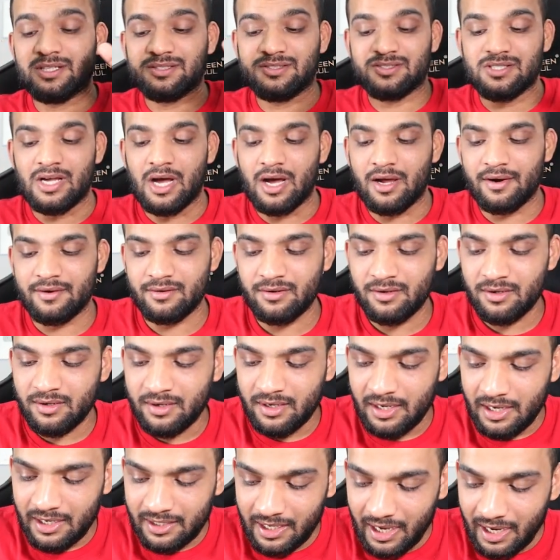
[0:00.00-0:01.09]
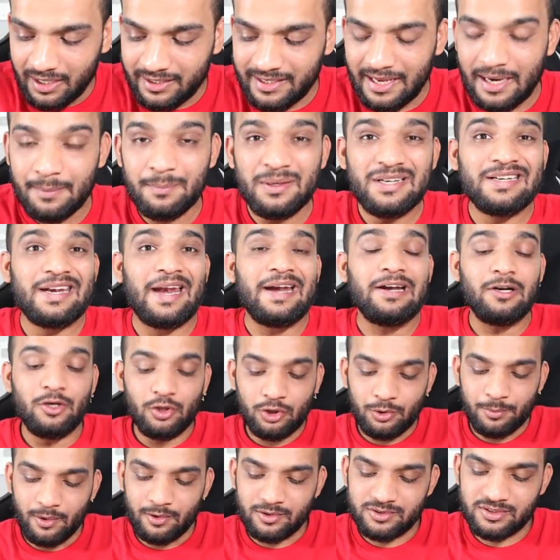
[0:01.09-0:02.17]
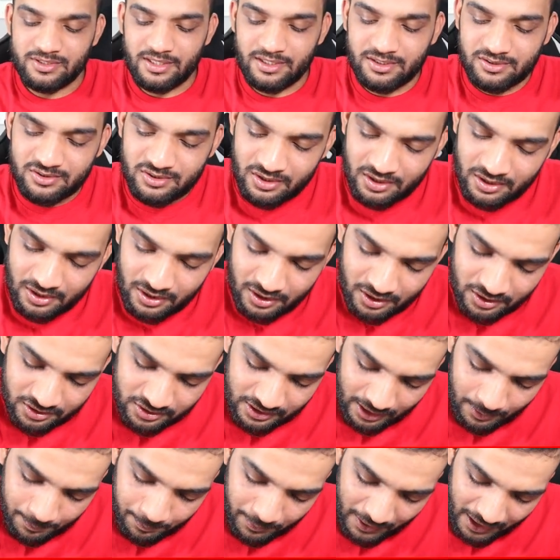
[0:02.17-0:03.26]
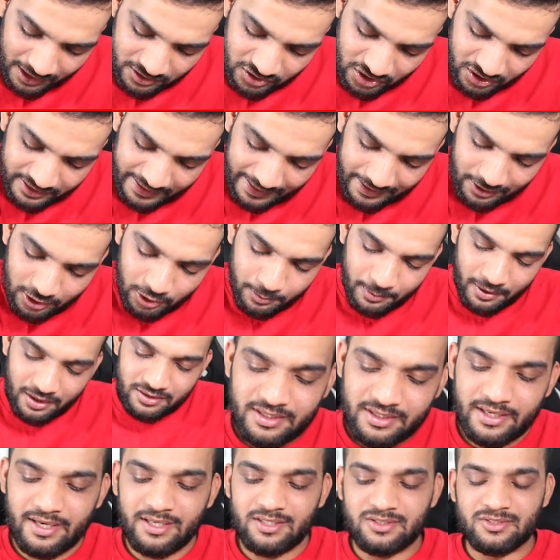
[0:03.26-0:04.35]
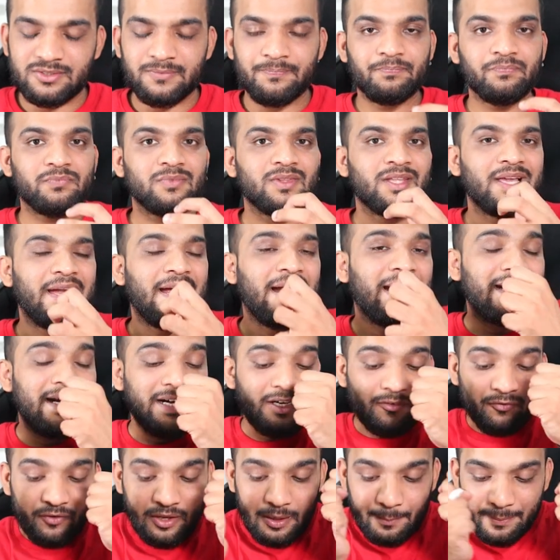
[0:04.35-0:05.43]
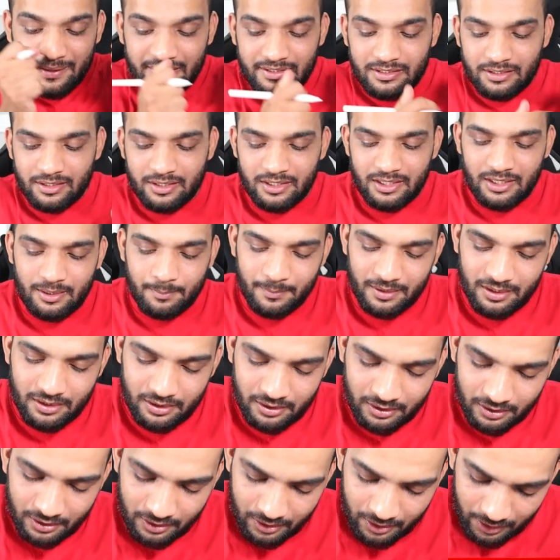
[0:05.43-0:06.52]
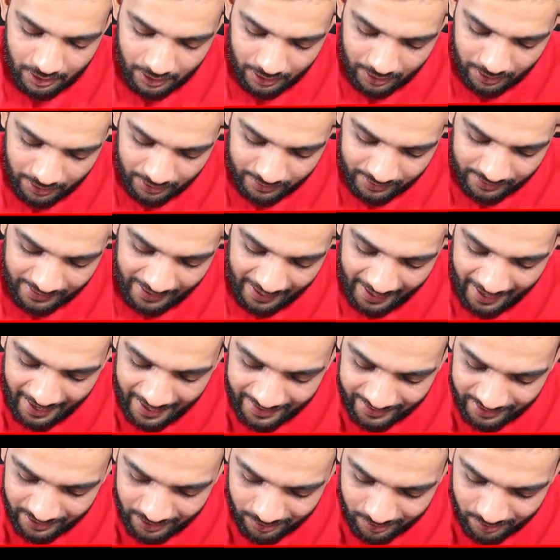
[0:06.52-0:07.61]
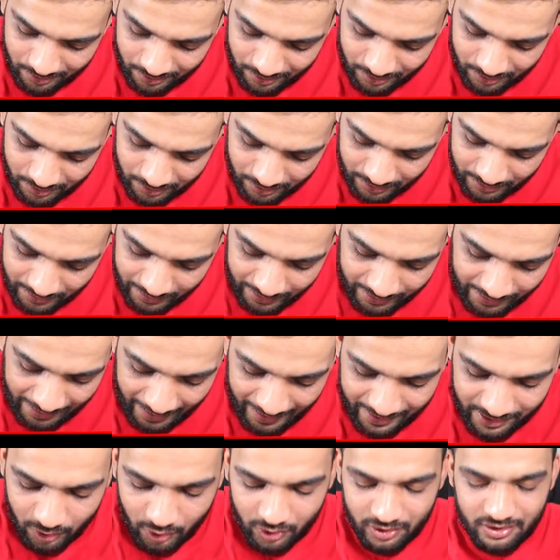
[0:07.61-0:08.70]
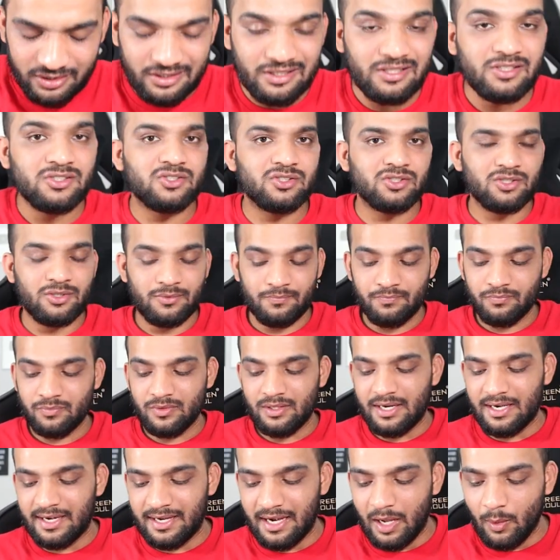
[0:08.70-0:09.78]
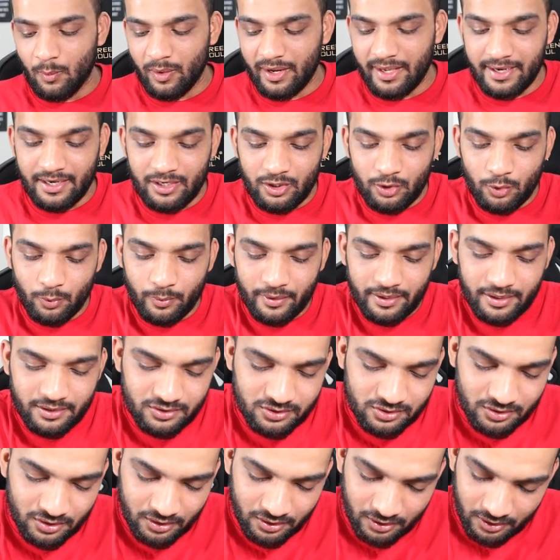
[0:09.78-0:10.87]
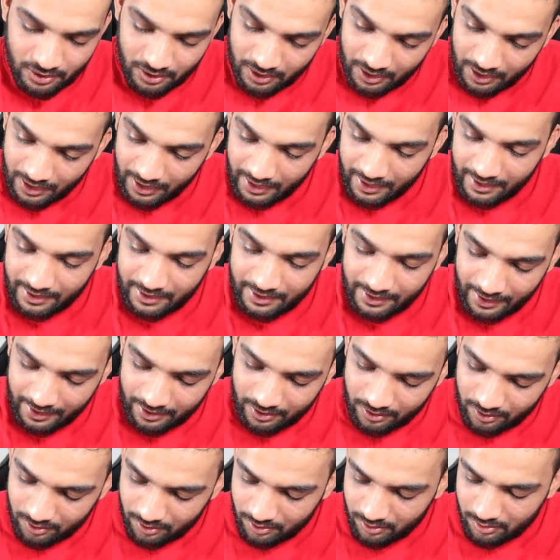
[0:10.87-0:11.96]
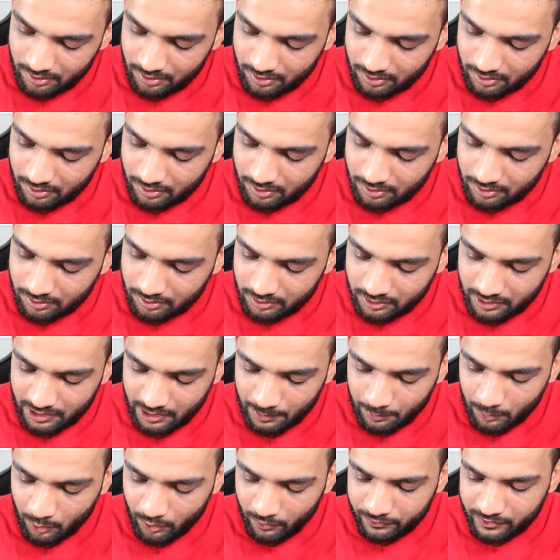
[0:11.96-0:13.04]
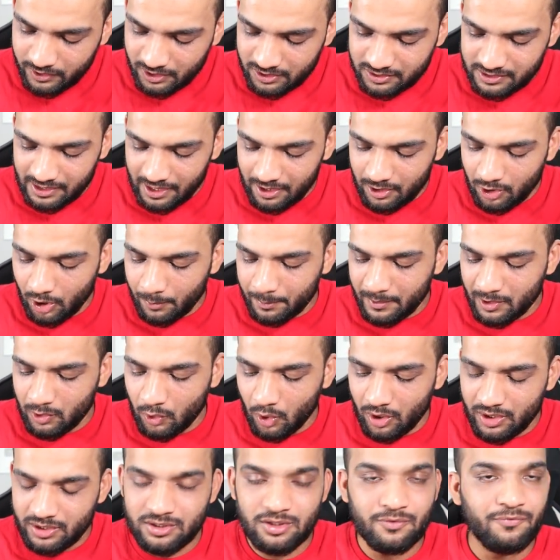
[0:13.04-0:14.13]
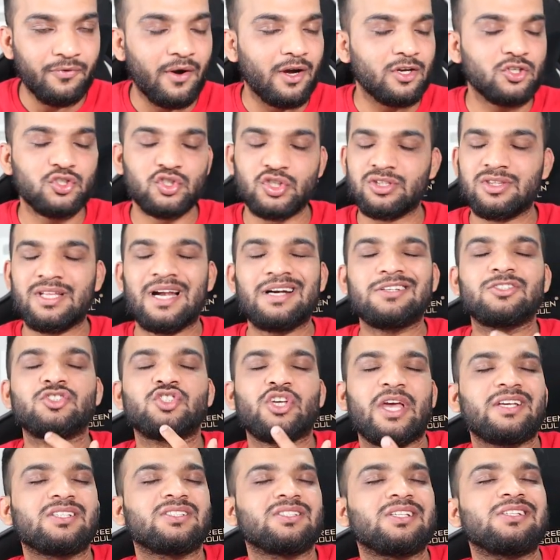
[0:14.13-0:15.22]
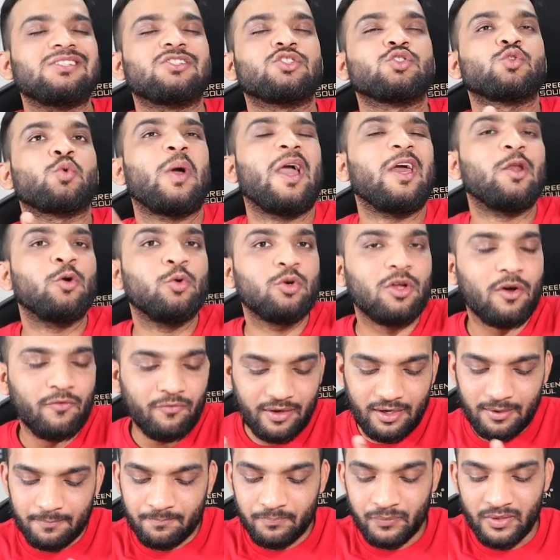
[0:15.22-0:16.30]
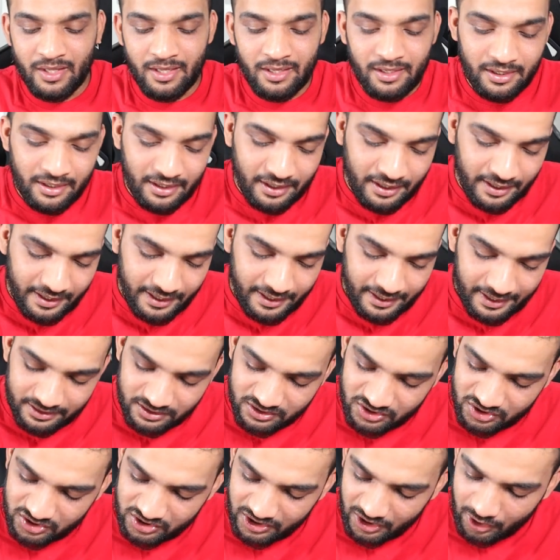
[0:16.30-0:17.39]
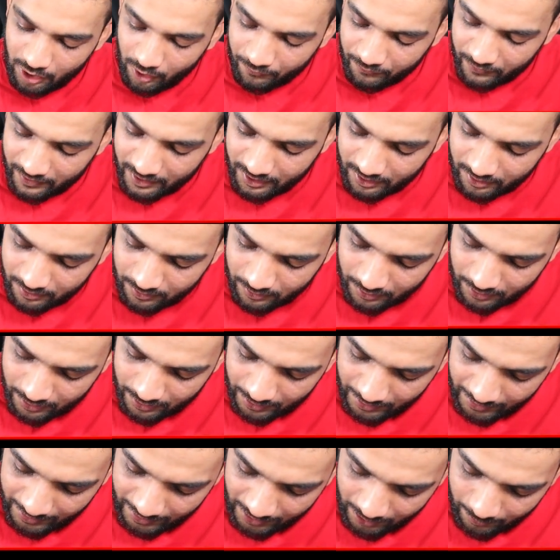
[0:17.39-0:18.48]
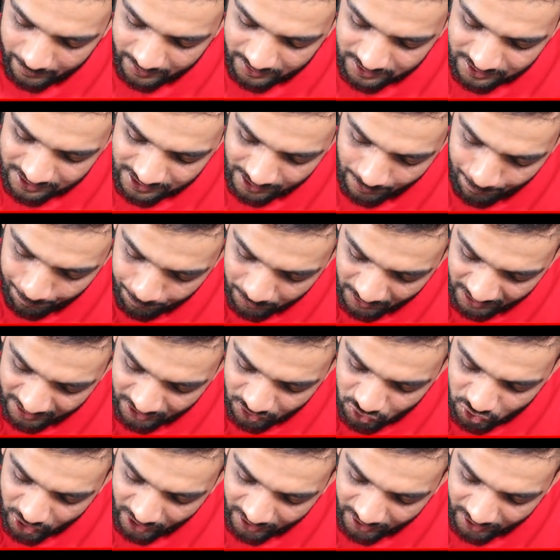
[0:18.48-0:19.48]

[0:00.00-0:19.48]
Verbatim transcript: is R, and R can be 10 to the power 6. So I'll pass on 10 to 6, and it will be returning me an array or a list. And now what I can do is, I can remove this. I'll not be calling the function that checks in square root of n. Instead of it, I'll be simply